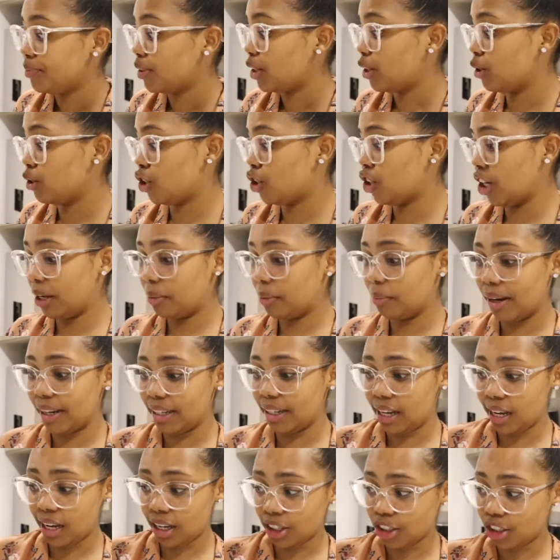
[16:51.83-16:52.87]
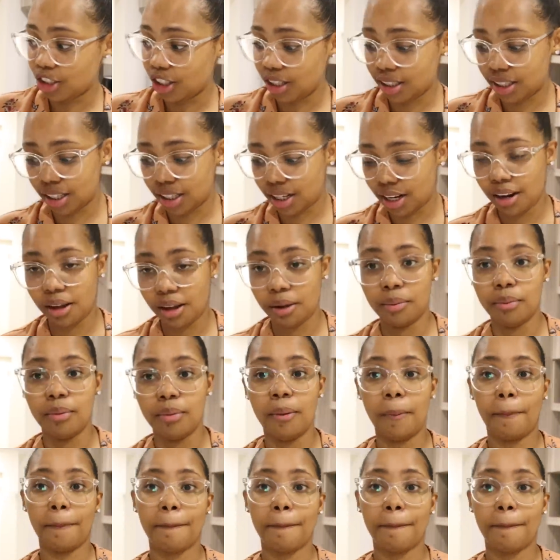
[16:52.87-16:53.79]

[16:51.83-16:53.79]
go shake my nyash at the club.